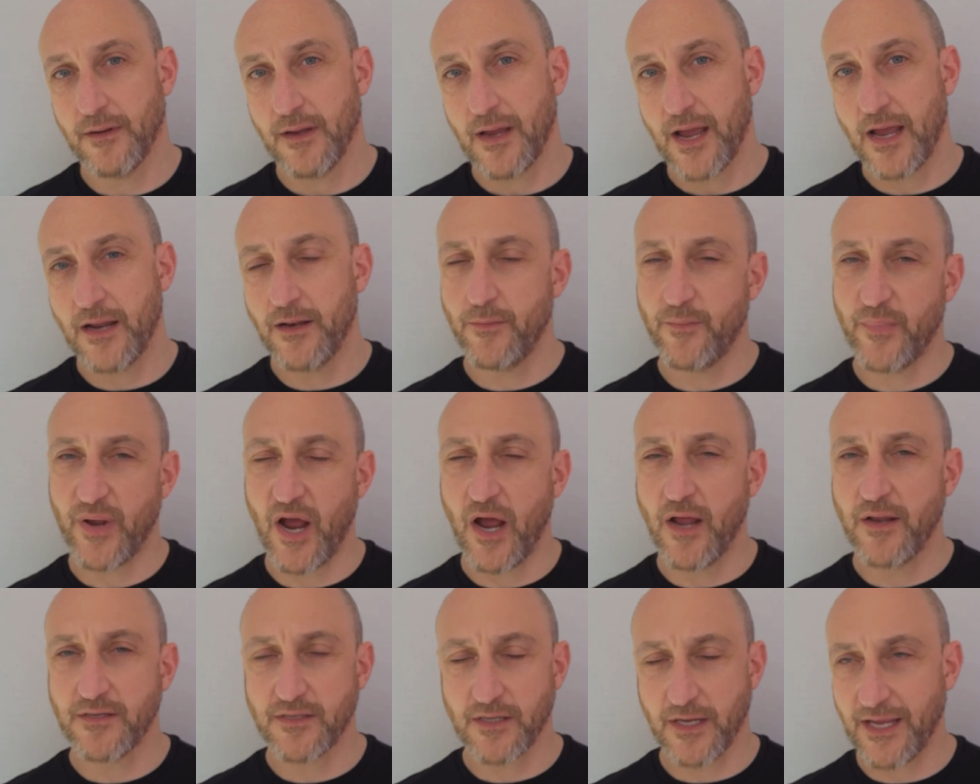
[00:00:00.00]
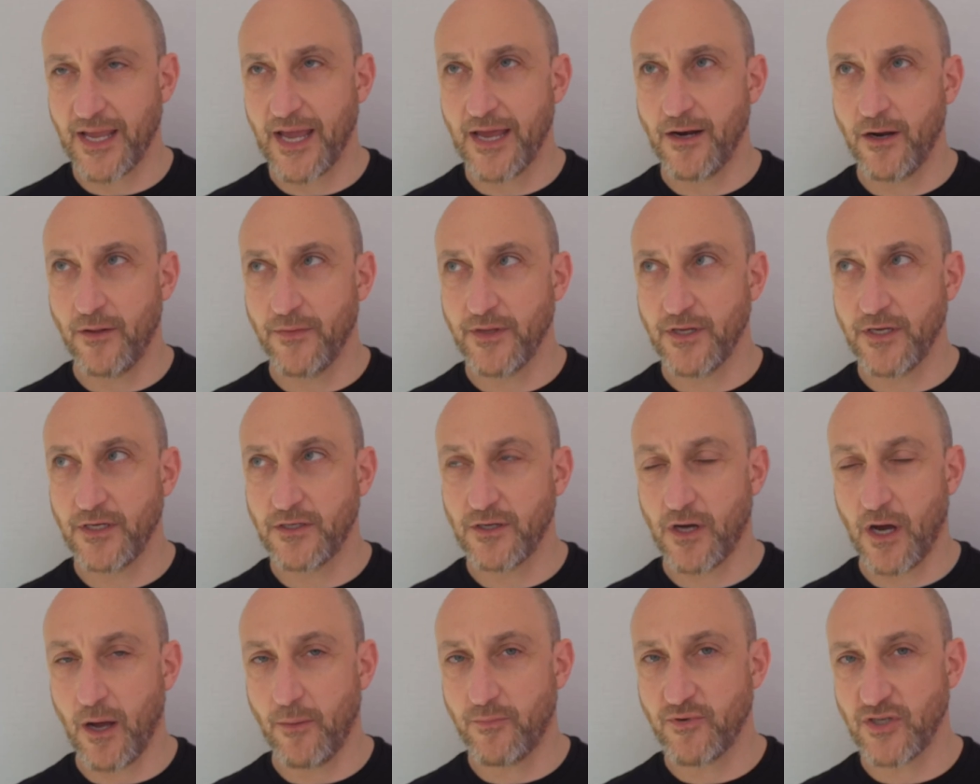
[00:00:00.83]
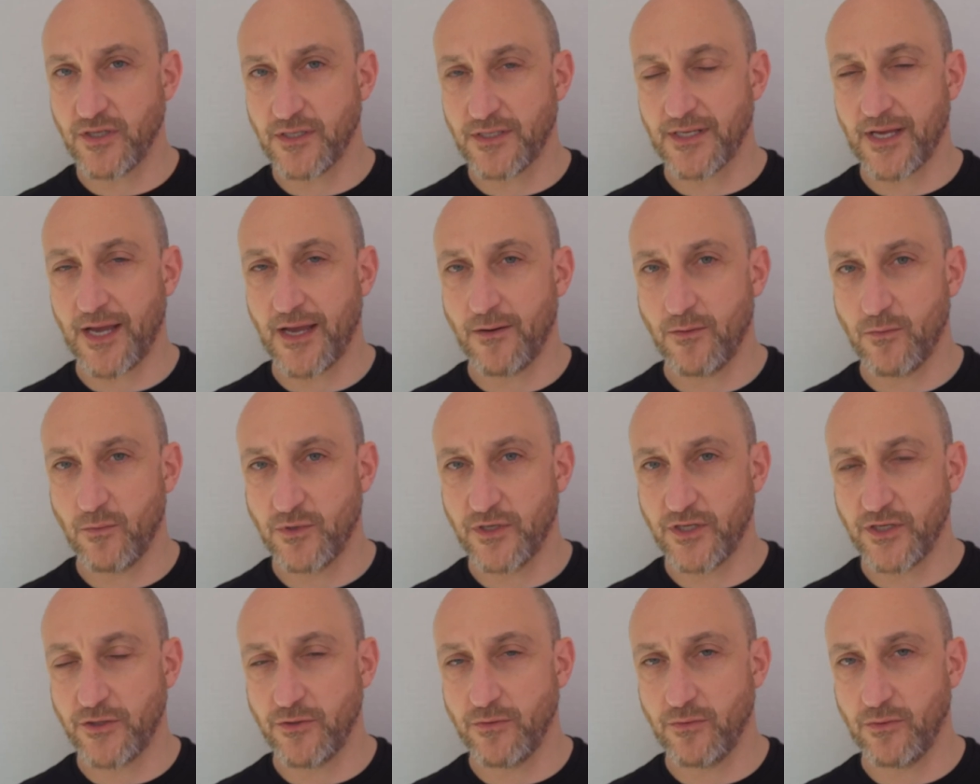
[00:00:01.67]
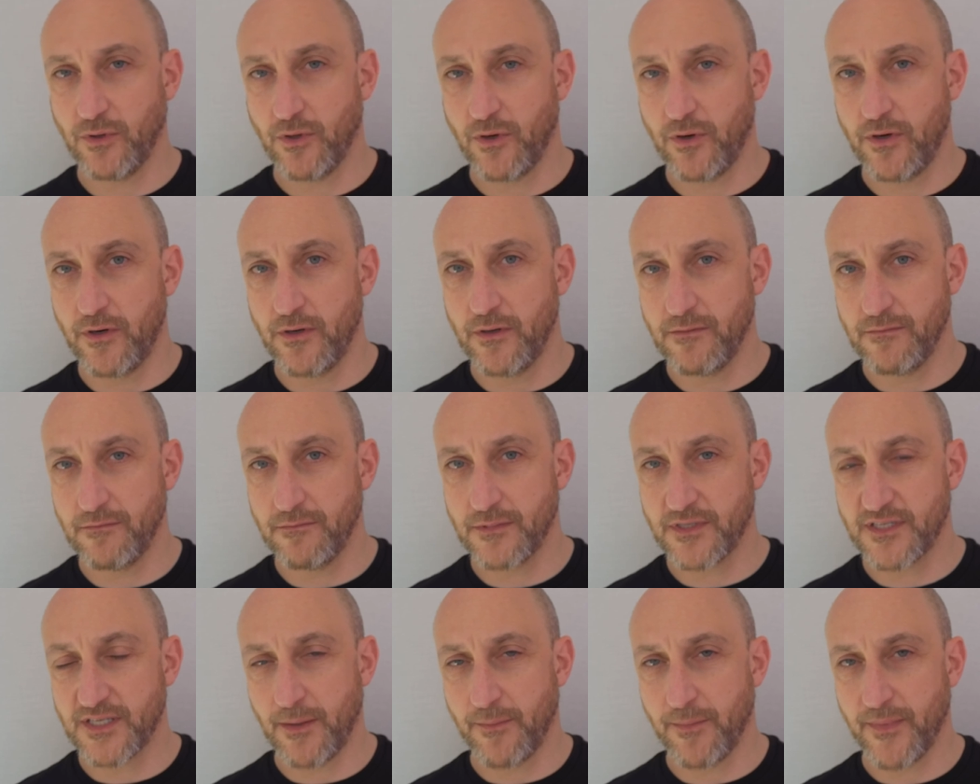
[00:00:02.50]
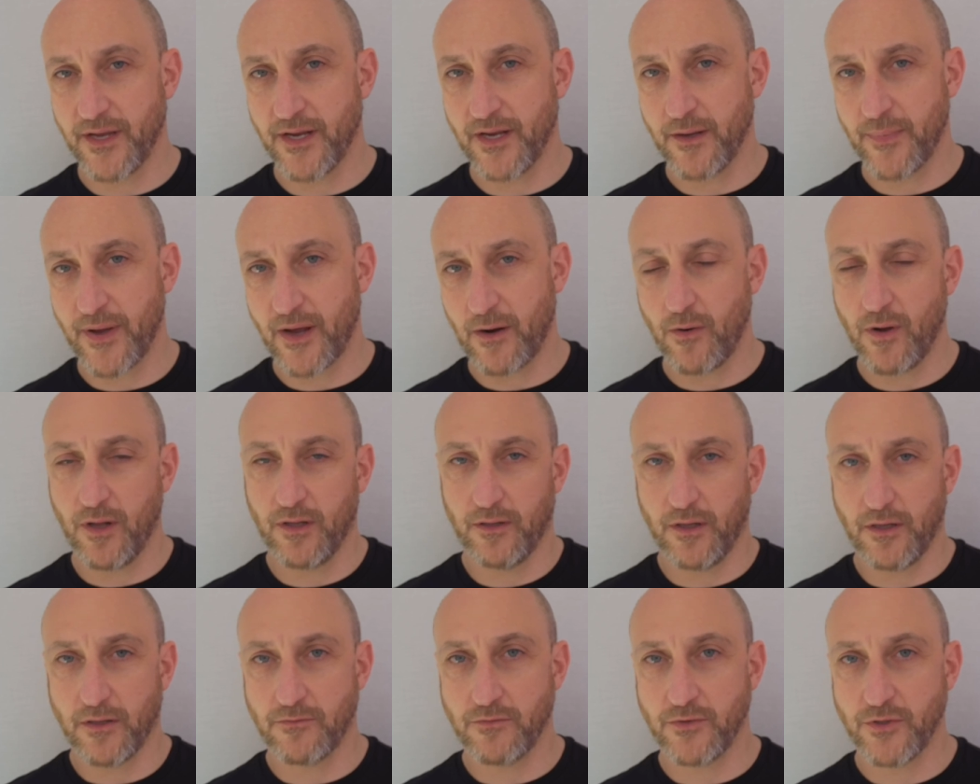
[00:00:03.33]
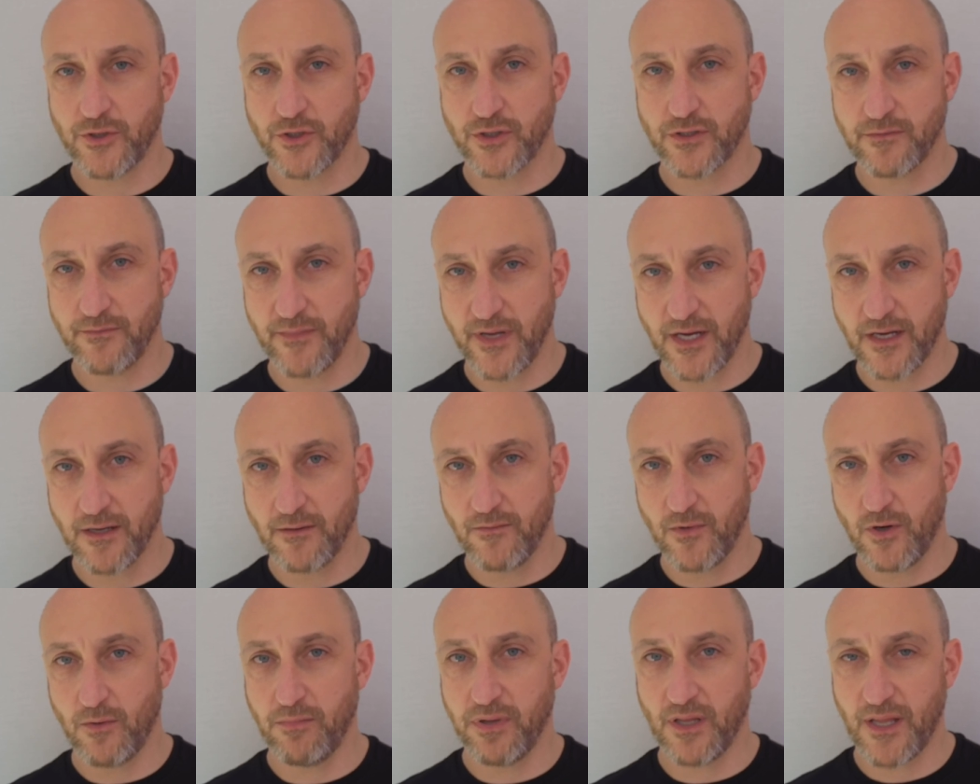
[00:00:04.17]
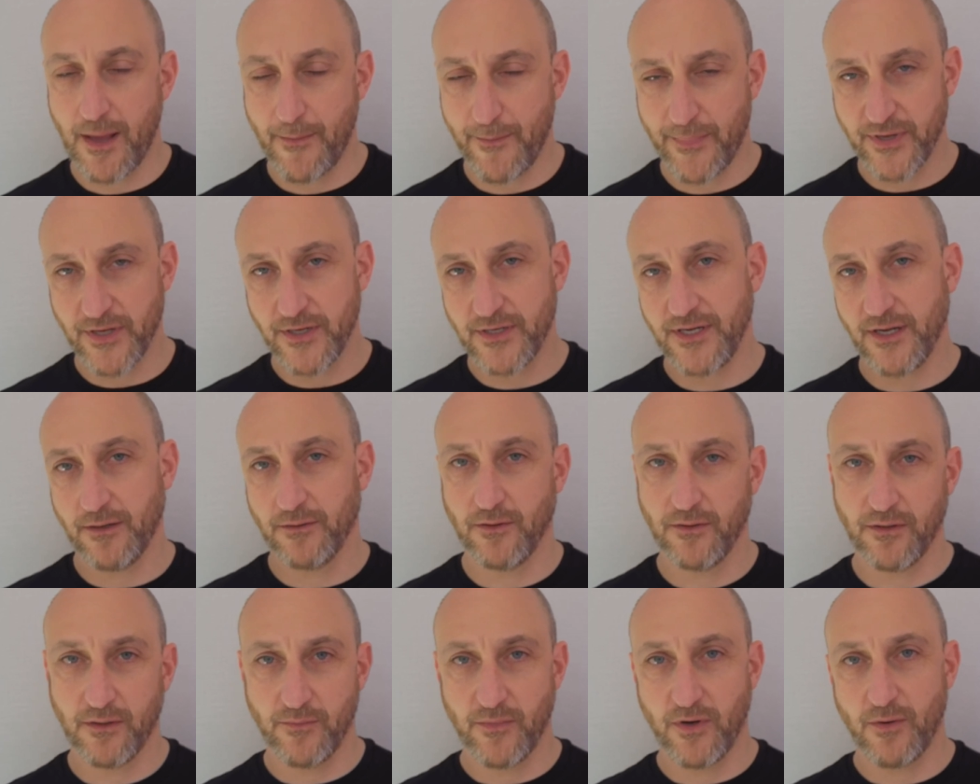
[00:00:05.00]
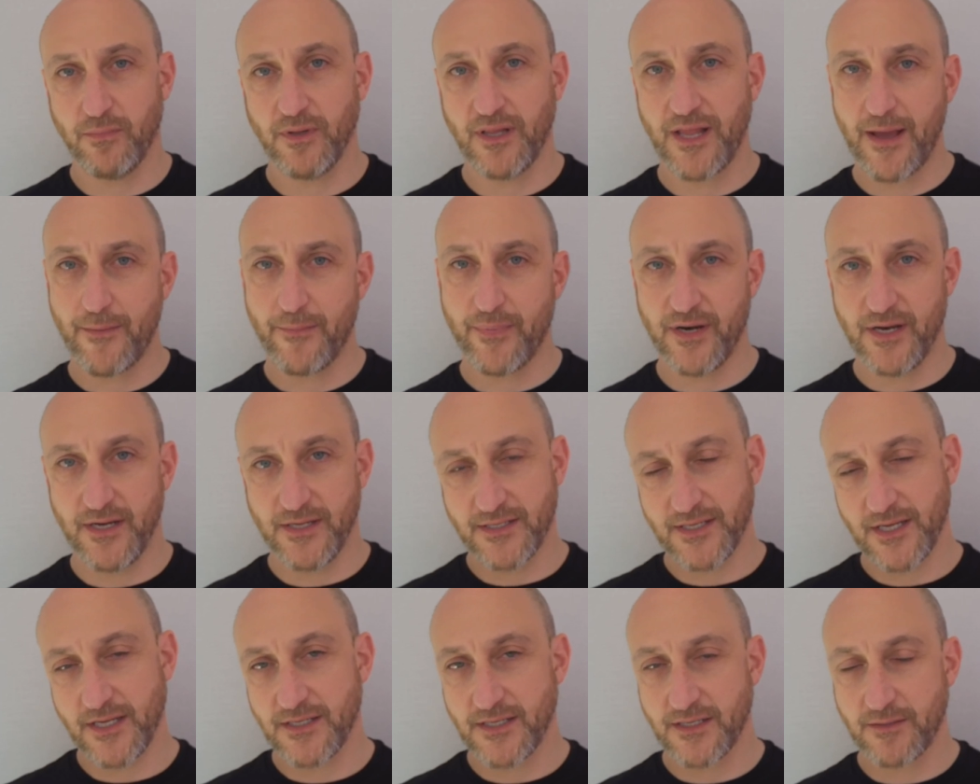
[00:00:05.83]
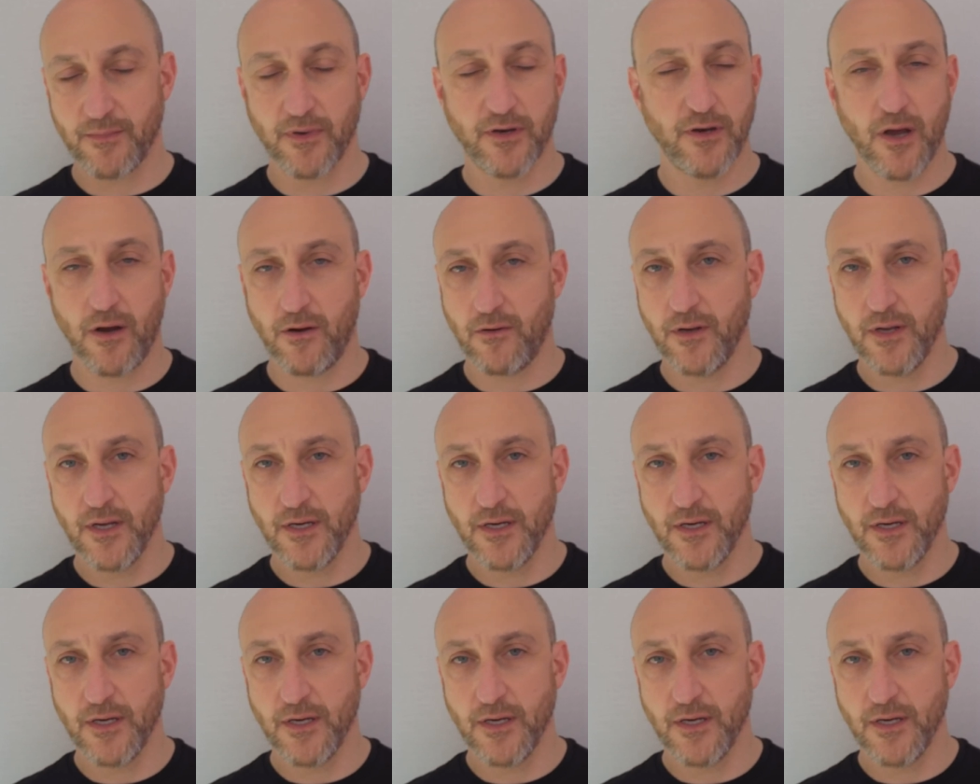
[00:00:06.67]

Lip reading: And again, on the adoption side, did you learn something about, well, like we just make a mobile app and you download the mobile app and it sends it? No.